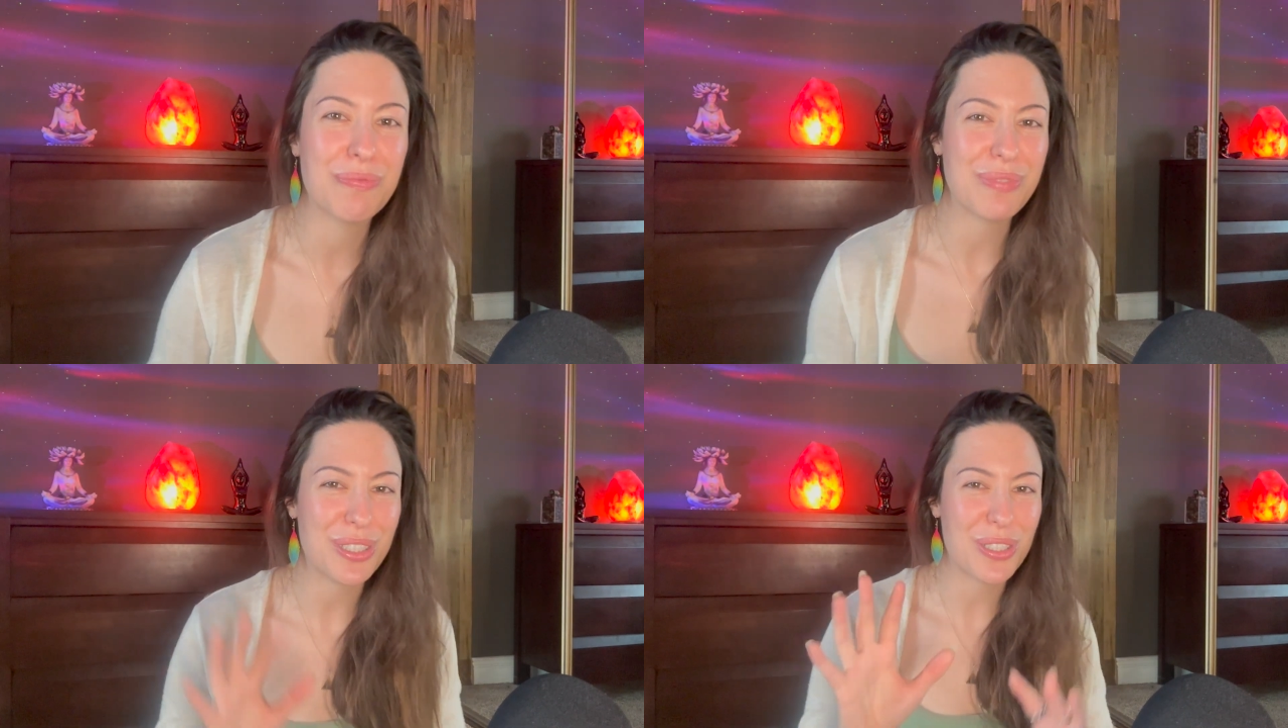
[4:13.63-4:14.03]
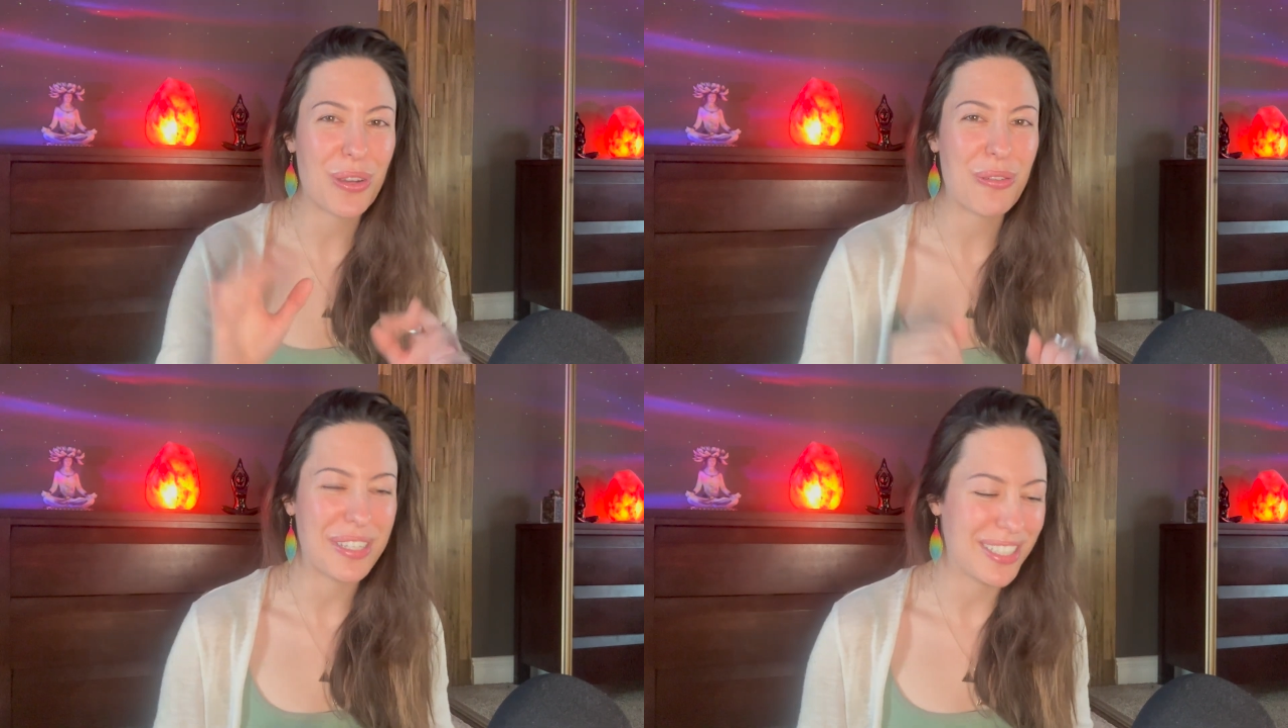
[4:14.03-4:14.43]
This is
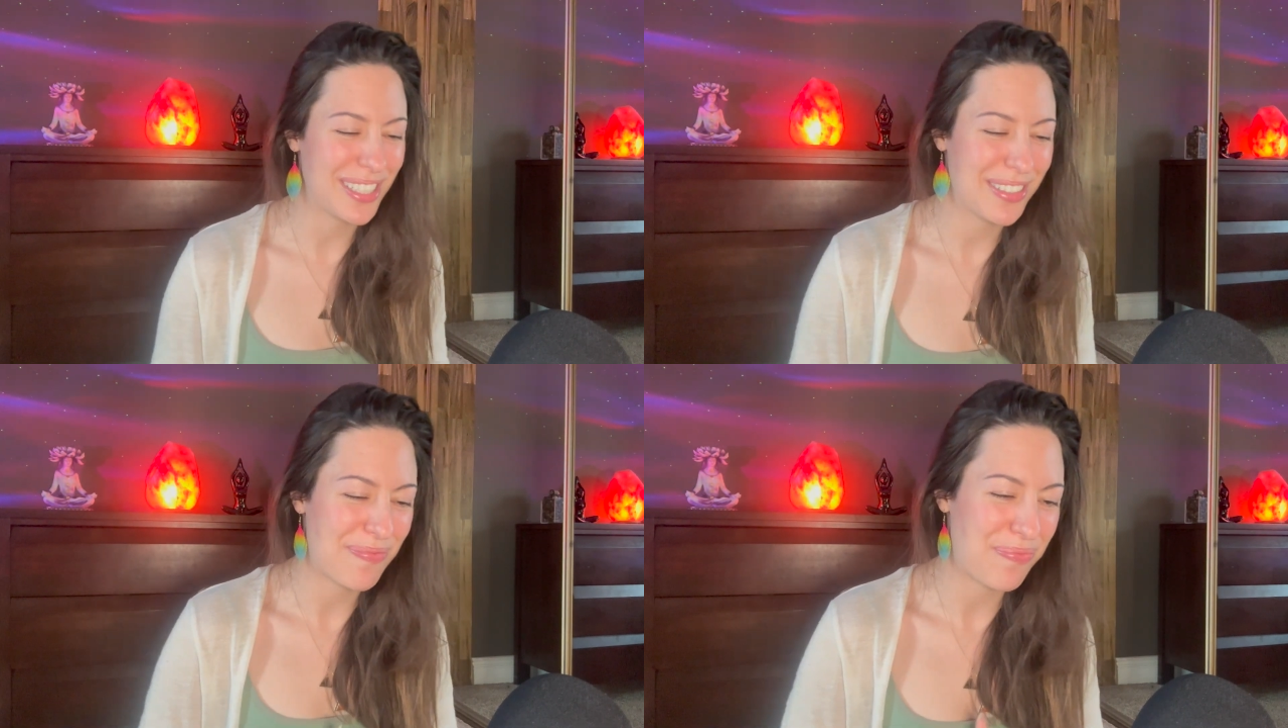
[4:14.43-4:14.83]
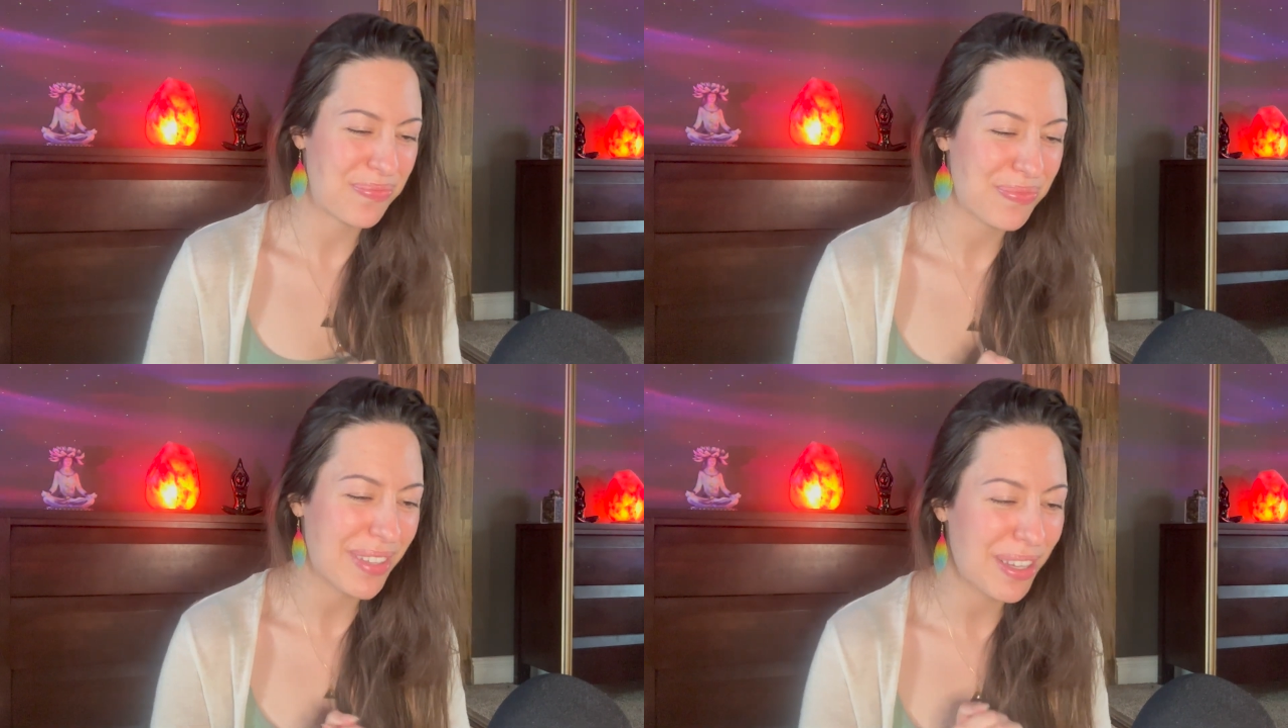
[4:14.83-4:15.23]
always
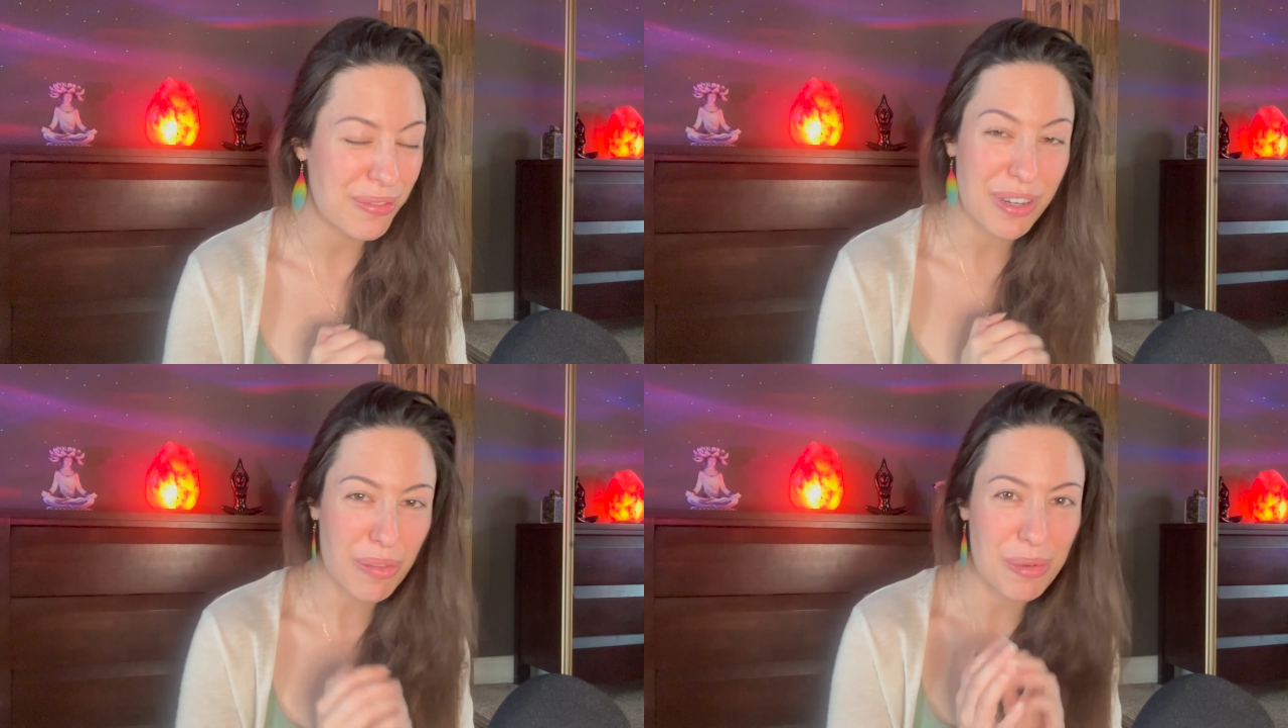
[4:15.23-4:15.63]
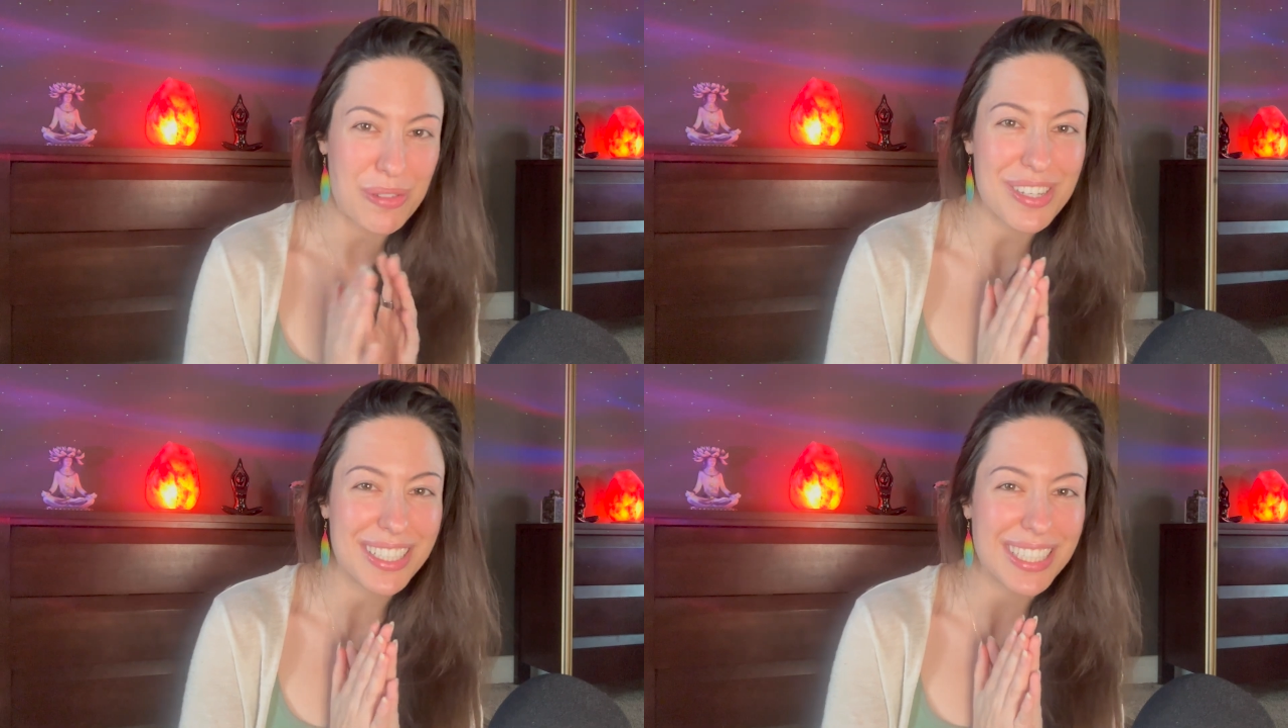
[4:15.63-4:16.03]
one of the
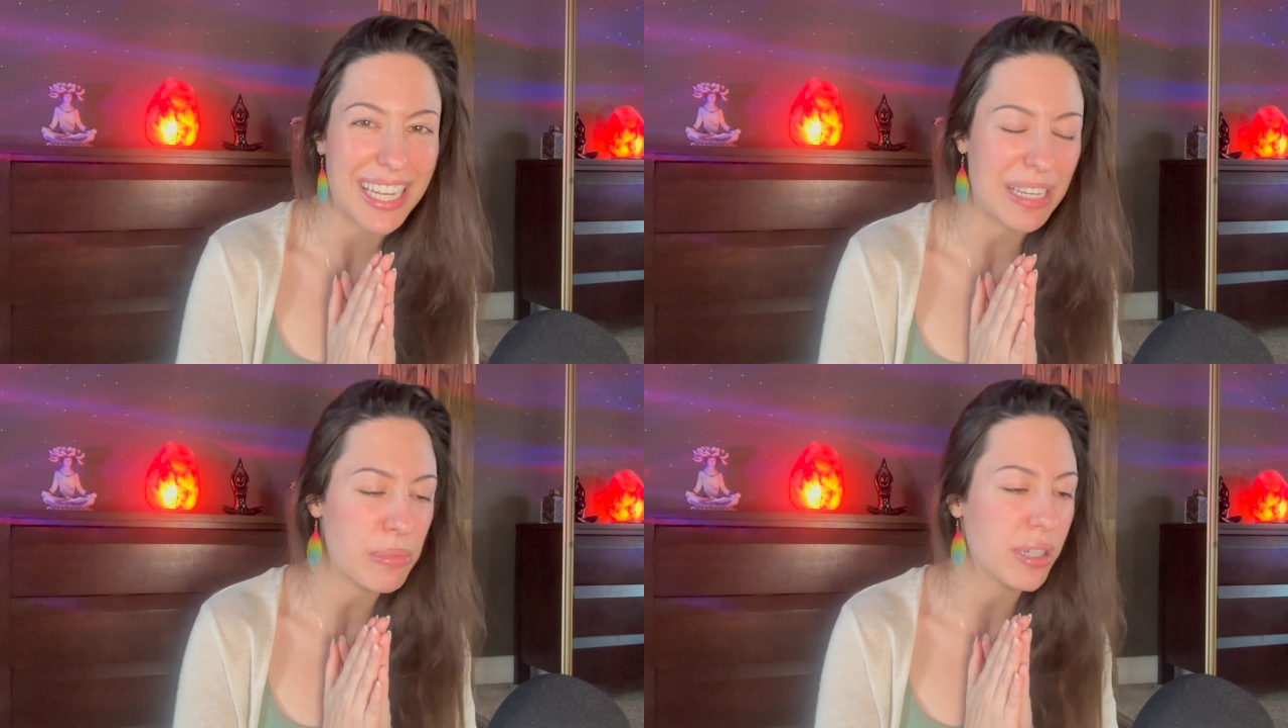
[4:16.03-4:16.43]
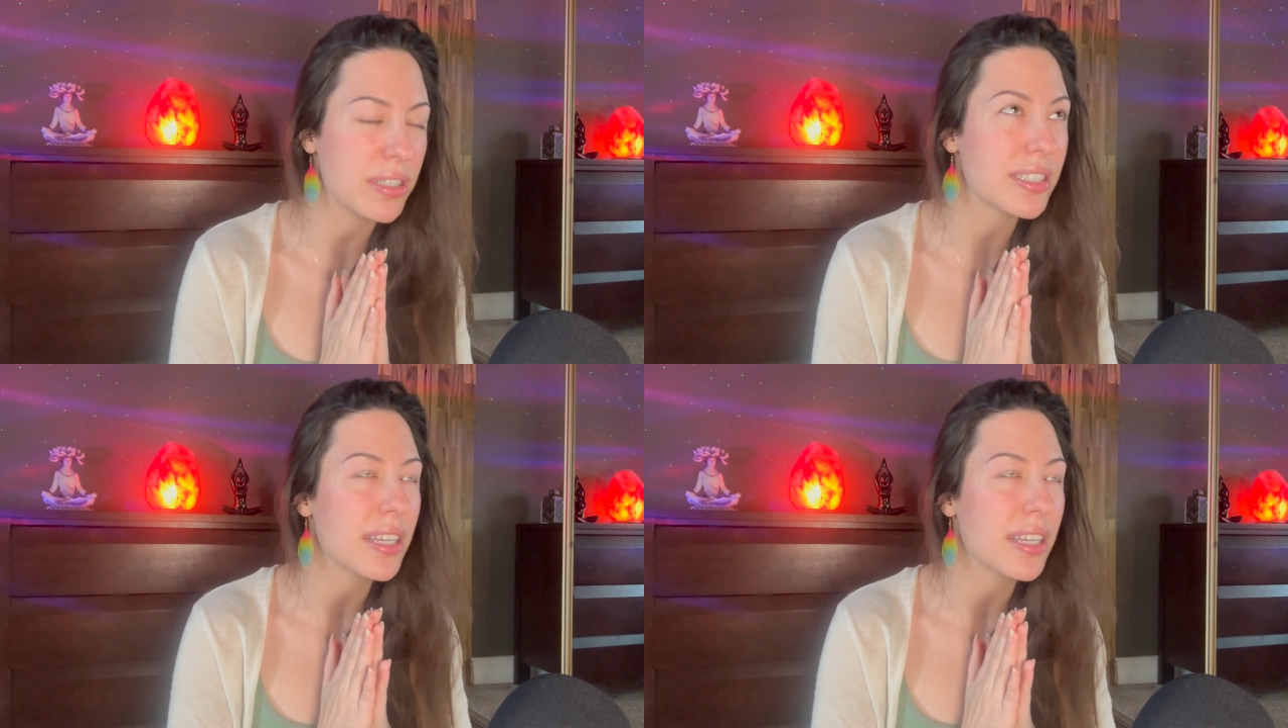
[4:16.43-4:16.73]
most exciting parts.